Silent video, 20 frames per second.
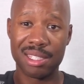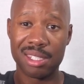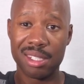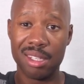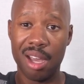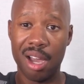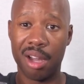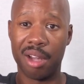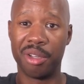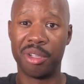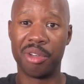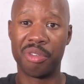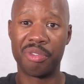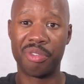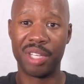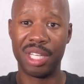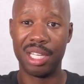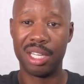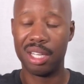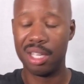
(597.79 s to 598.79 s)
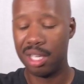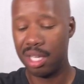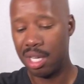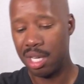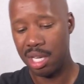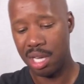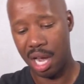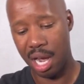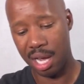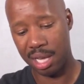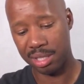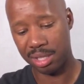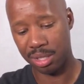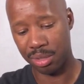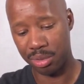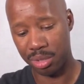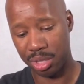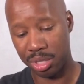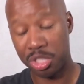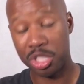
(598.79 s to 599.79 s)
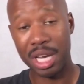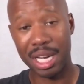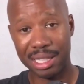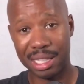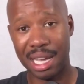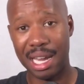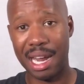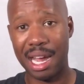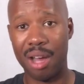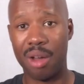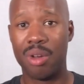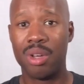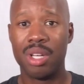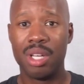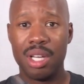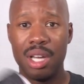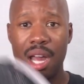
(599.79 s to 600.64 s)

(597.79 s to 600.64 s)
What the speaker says: snug on your feet. So just check that out.